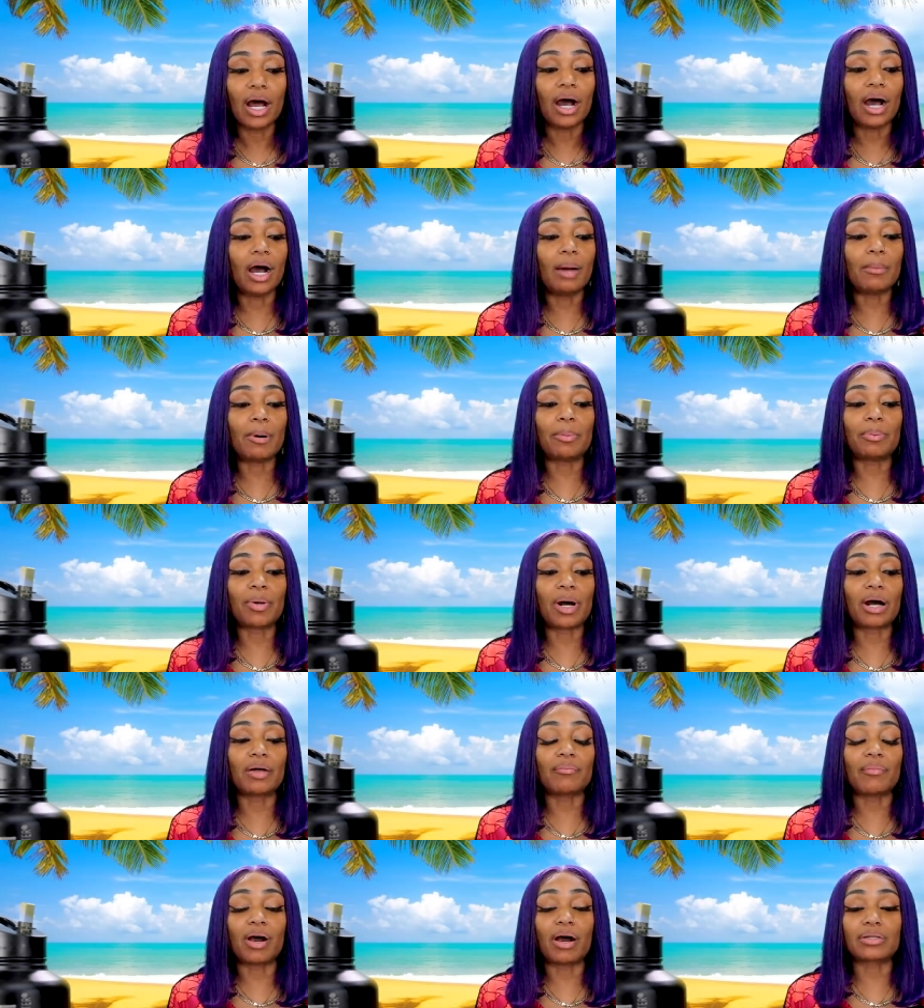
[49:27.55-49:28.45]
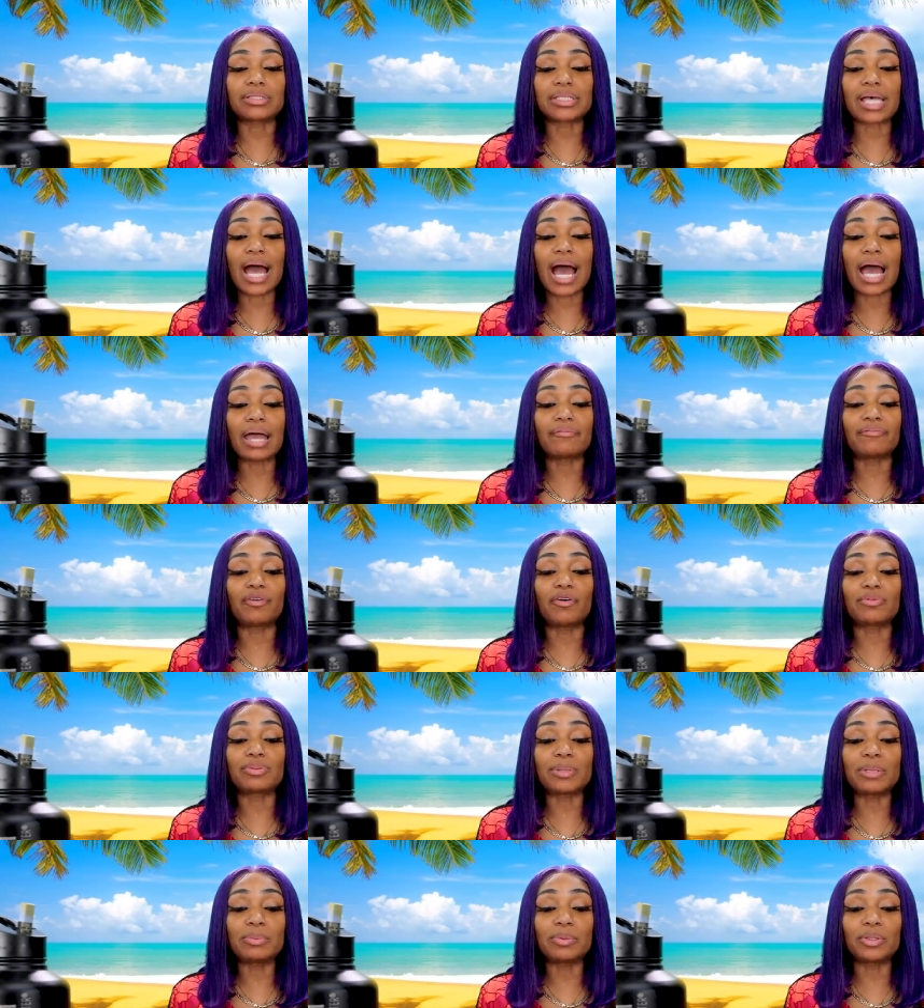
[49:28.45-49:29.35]
Um, a, a, a time
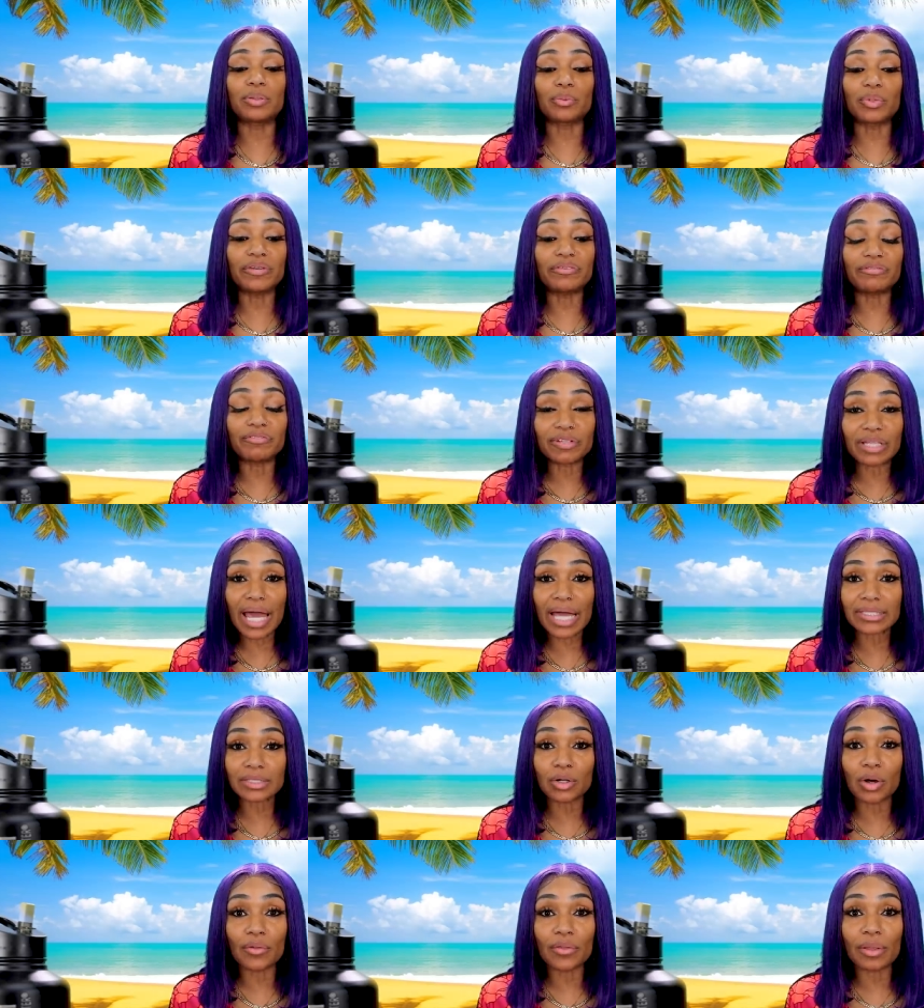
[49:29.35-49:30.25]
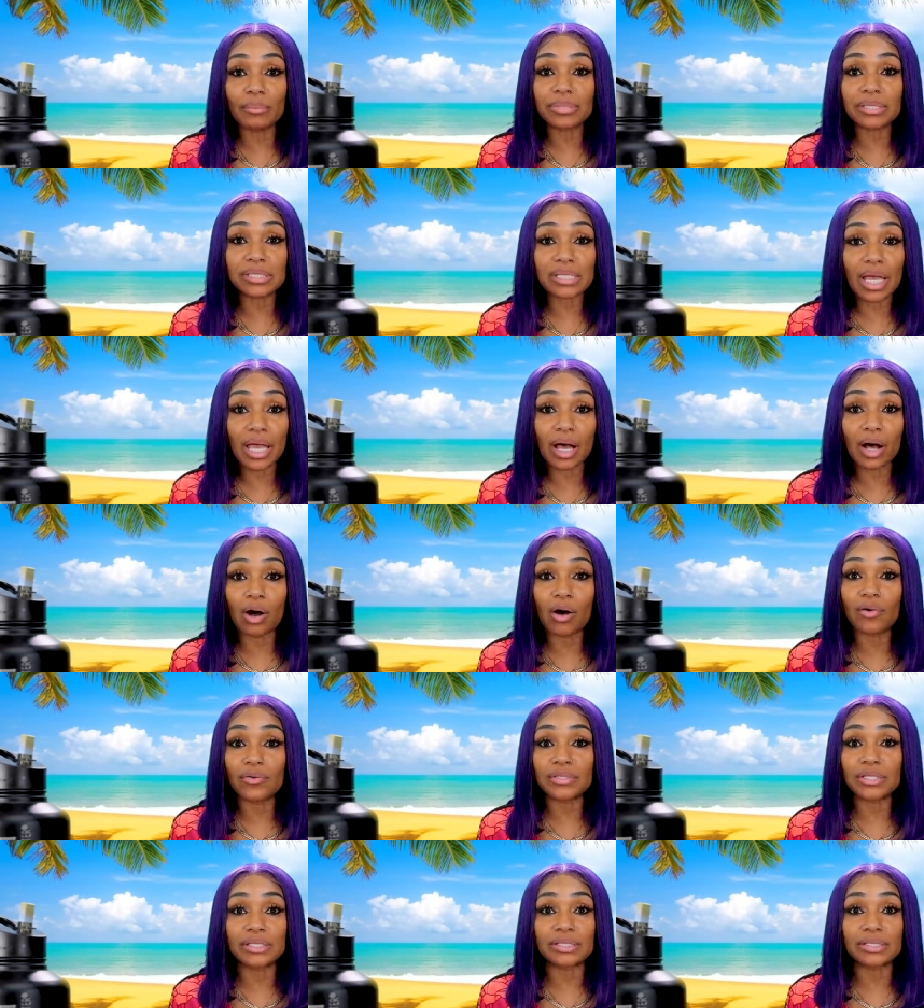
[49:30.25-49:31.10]
for people to reflect on themselves.